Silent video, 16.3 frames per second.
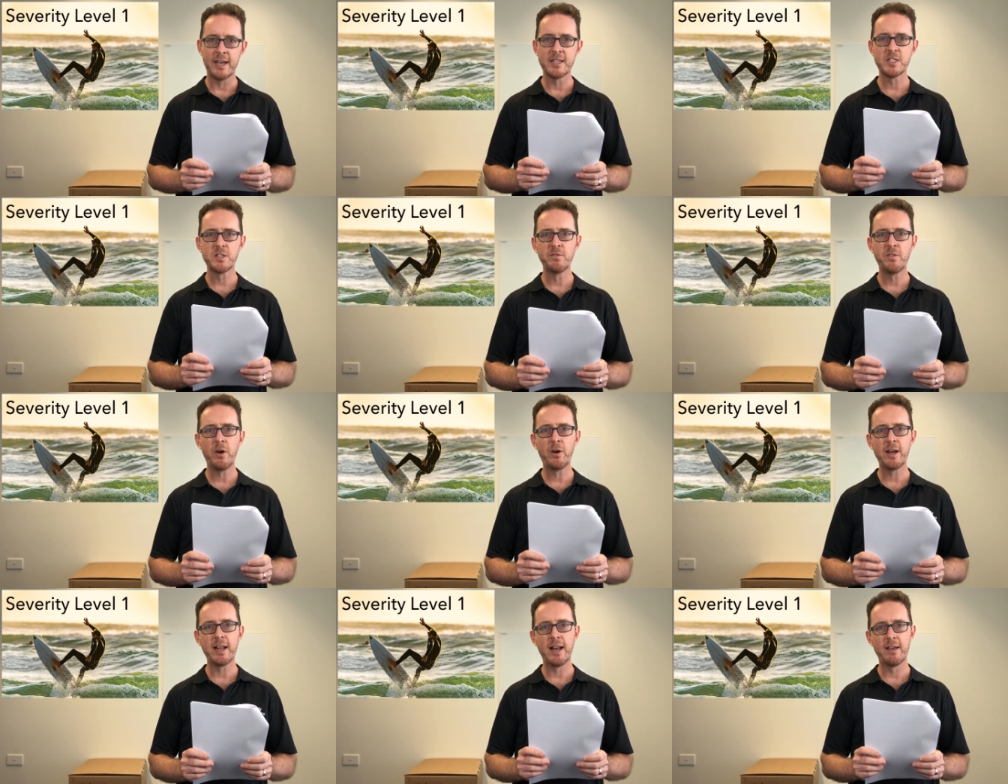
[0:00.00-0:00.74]

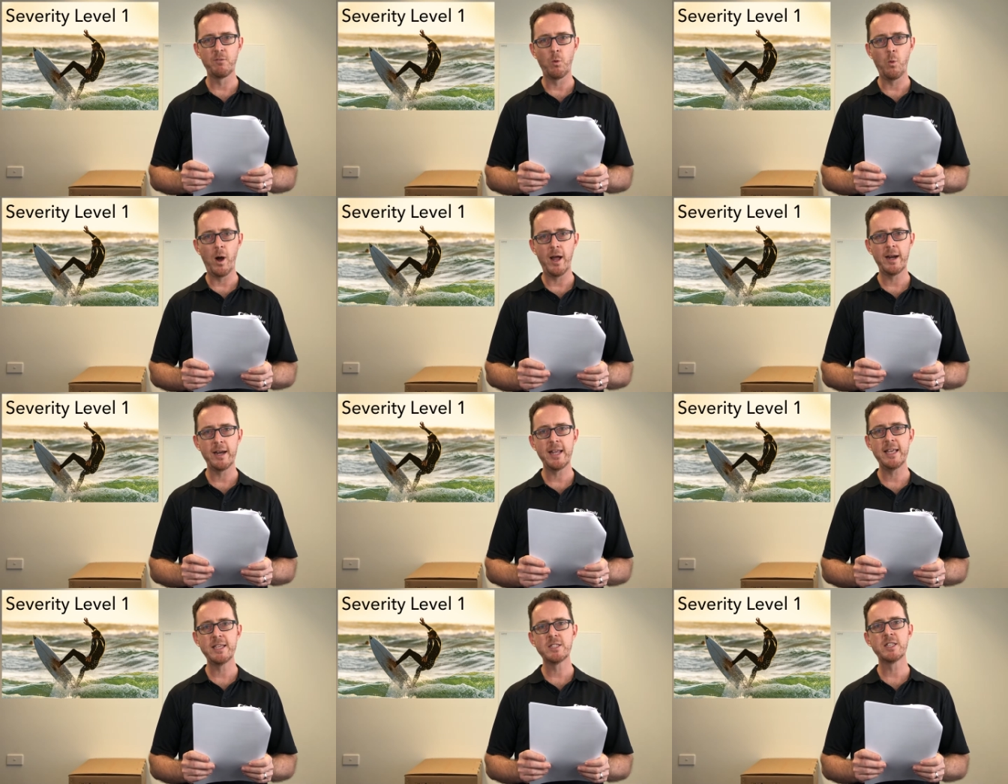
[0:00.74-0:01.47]
Severity Level
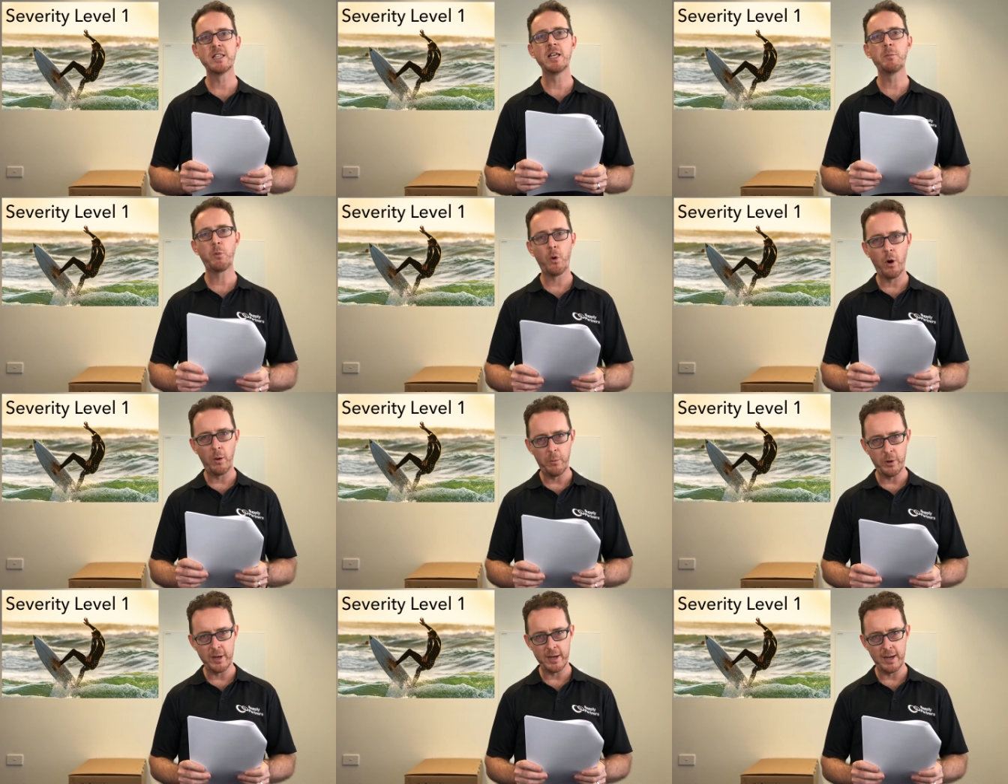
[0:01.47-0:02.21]
1 is the
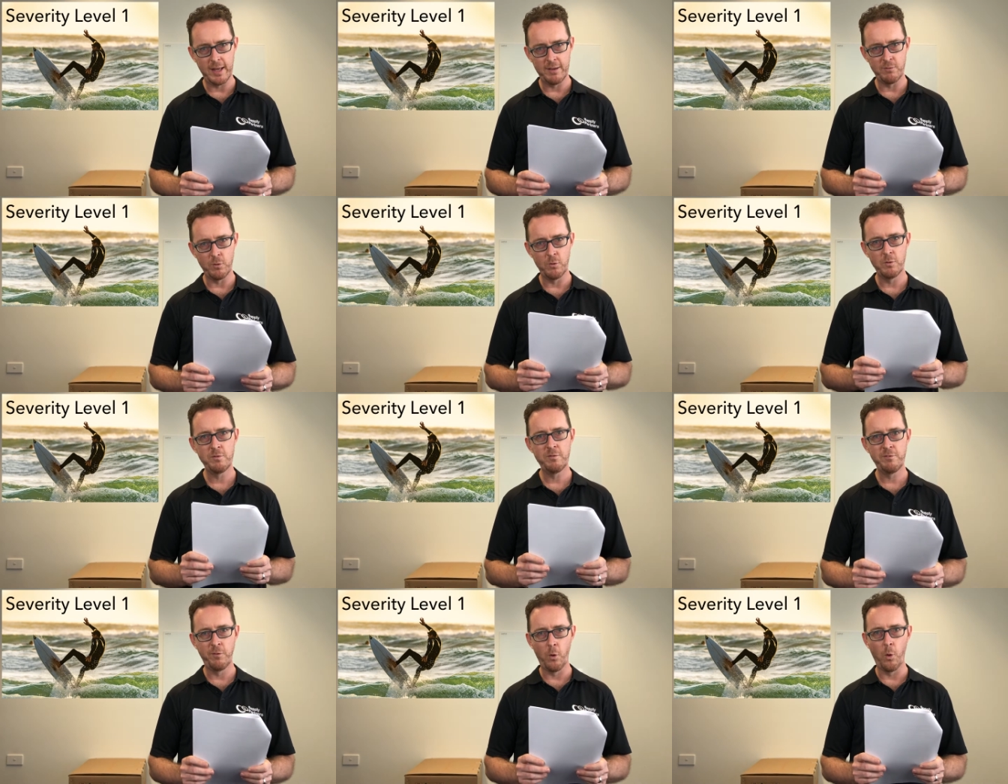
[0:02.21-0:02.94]
appropriate level
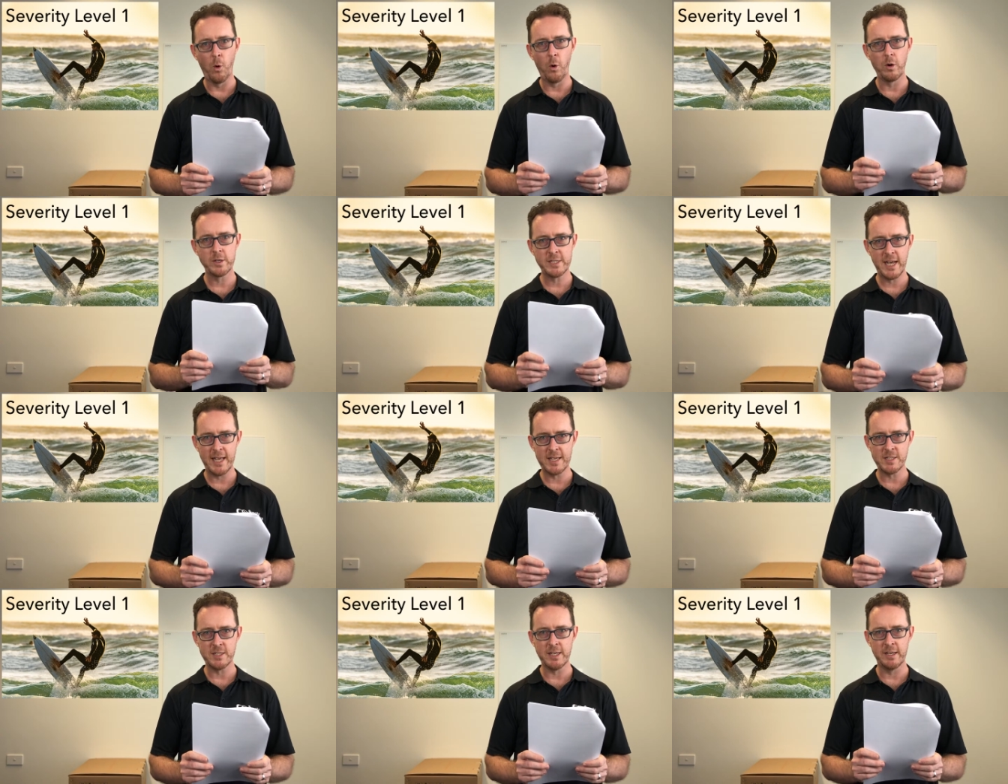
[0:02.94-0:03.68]
for
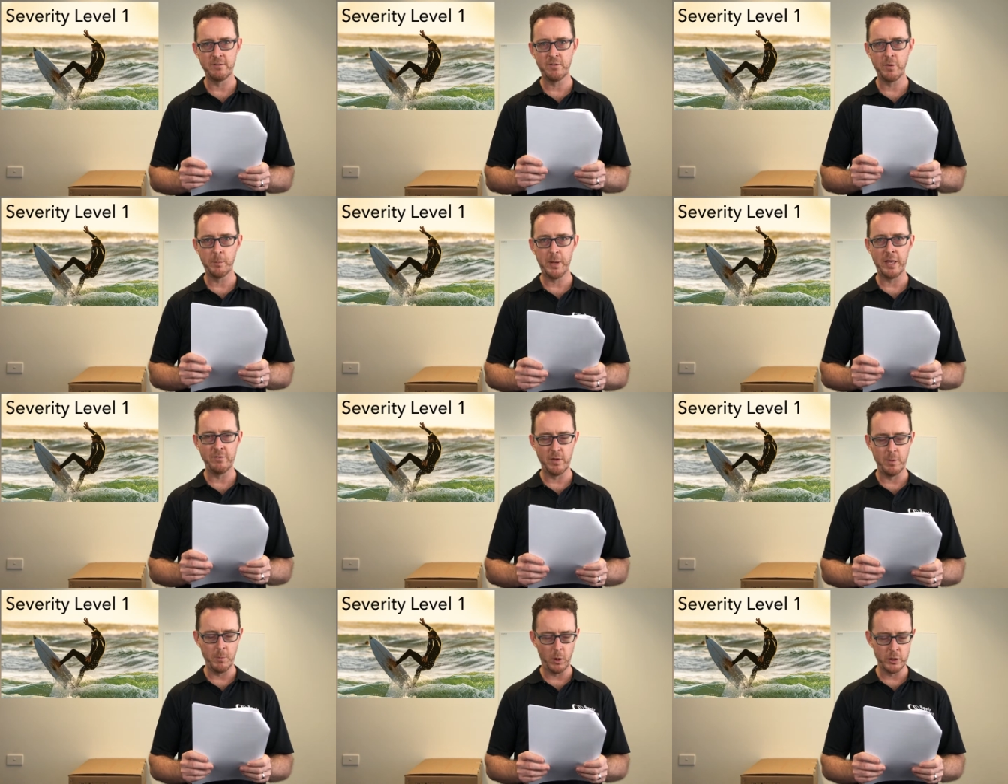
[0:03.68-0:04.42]
testing for
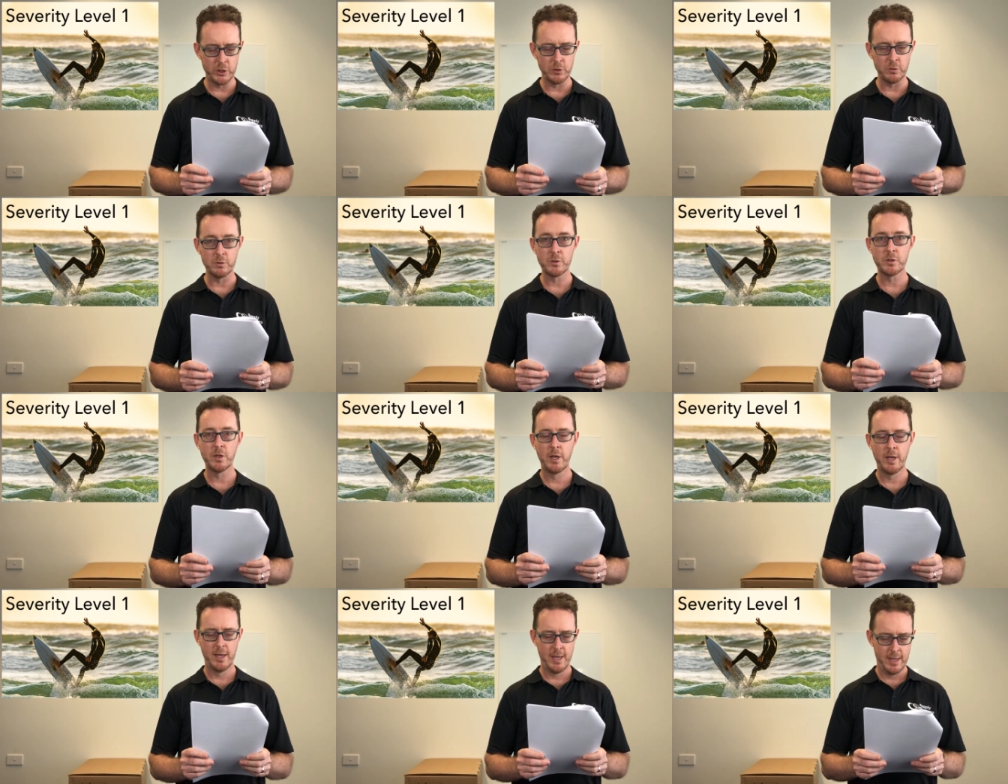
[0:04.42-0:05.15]
PV modules.
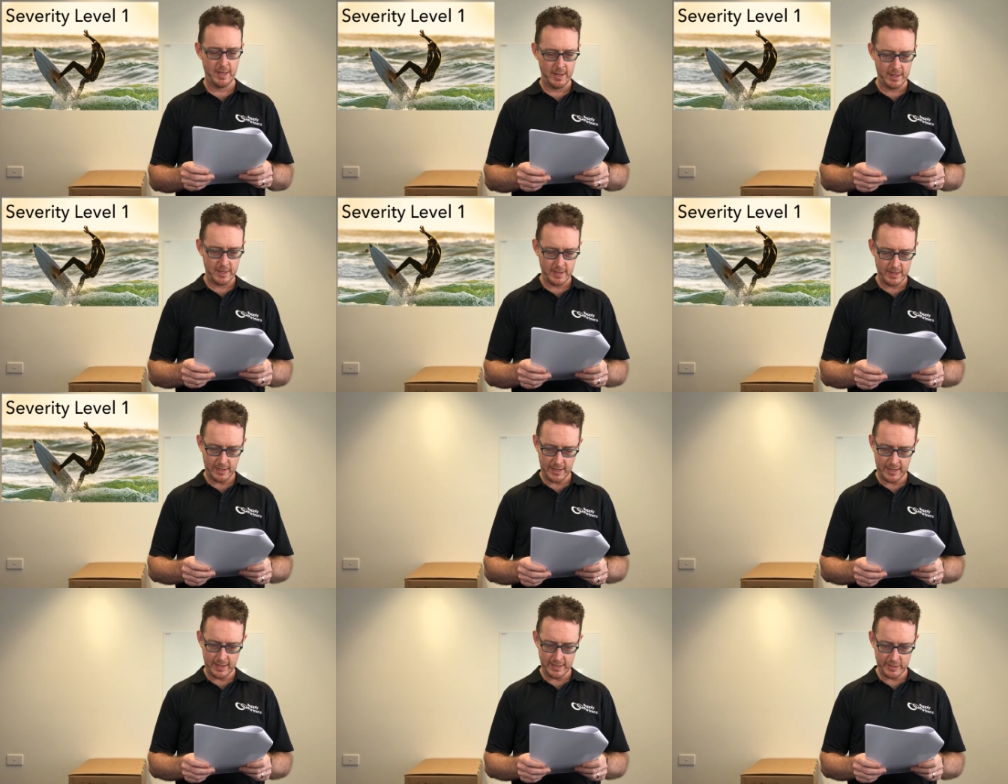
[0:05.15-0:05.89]

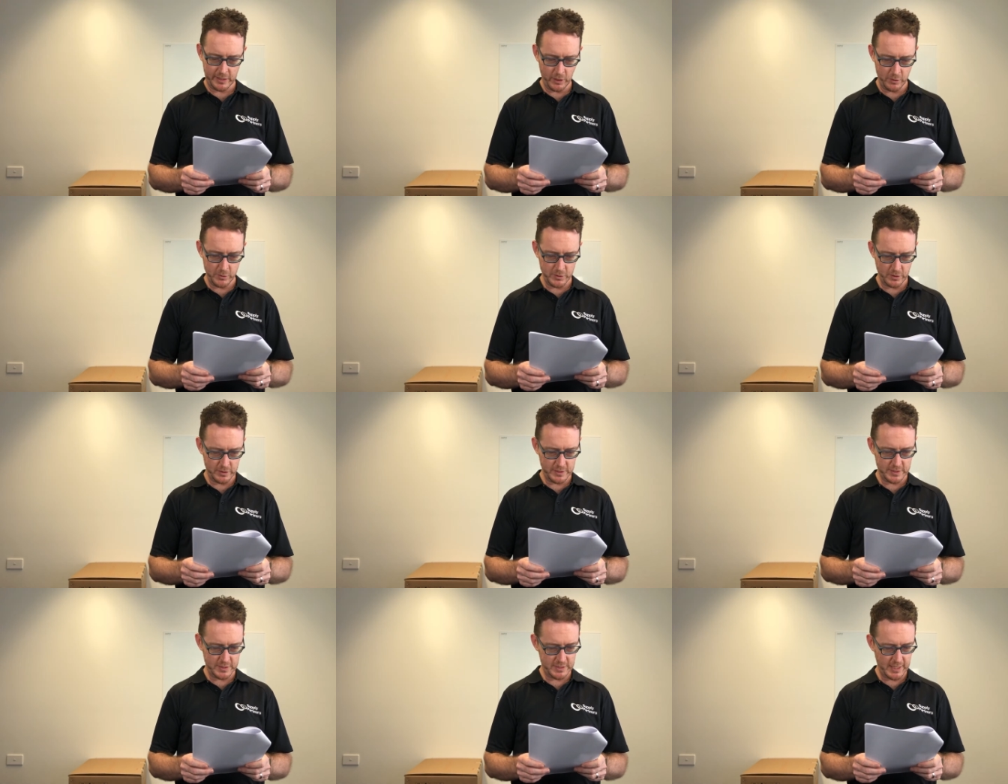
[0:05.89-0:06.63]
It goes
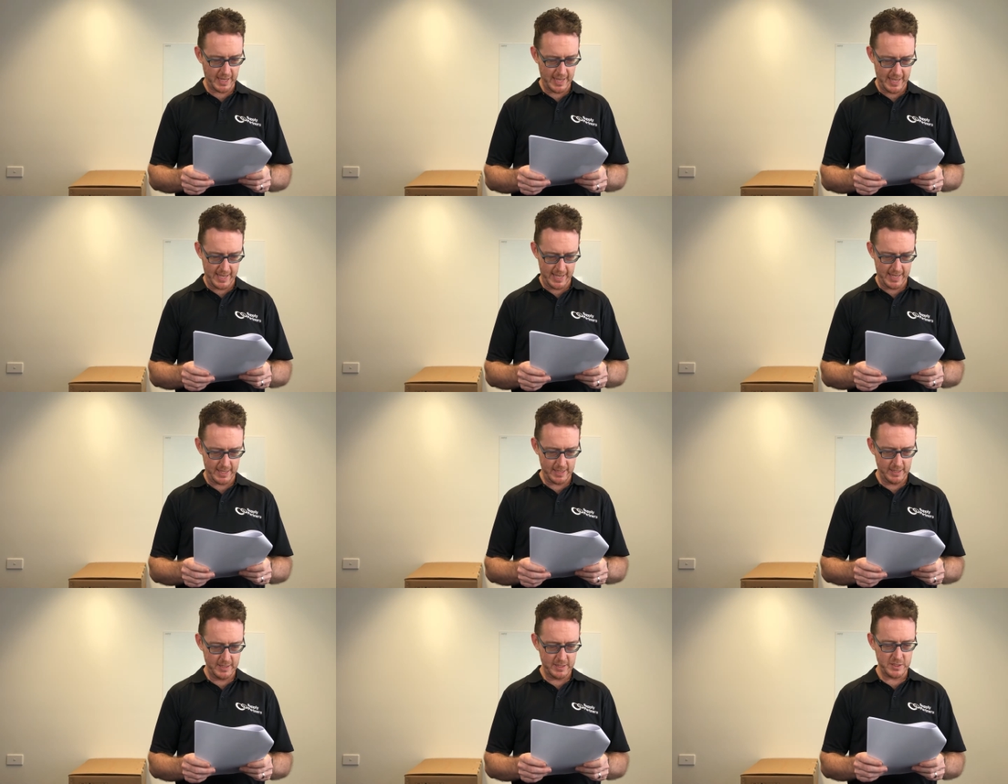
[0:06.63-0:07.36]
on to
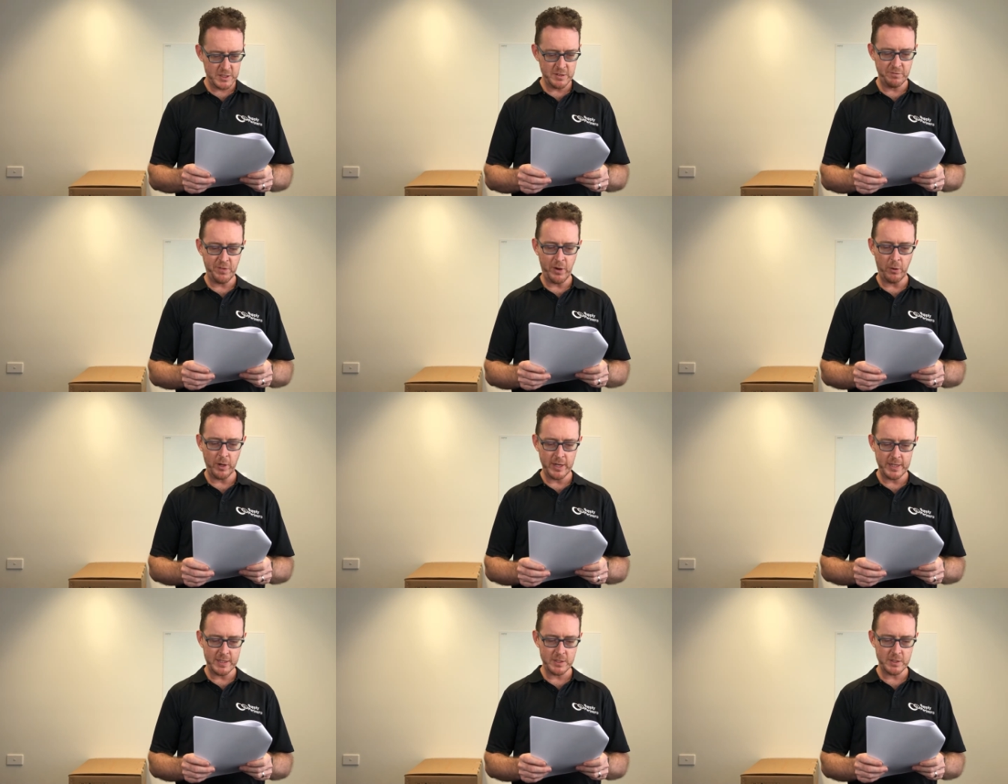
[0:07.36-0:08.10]
say
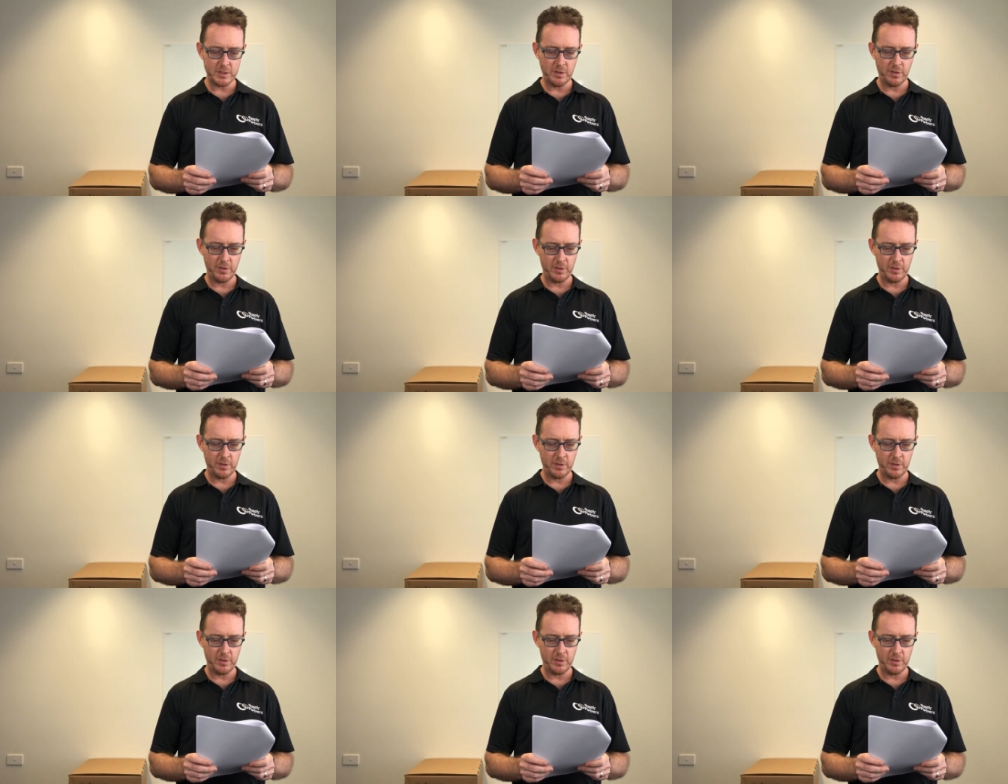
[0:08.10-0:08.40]
severities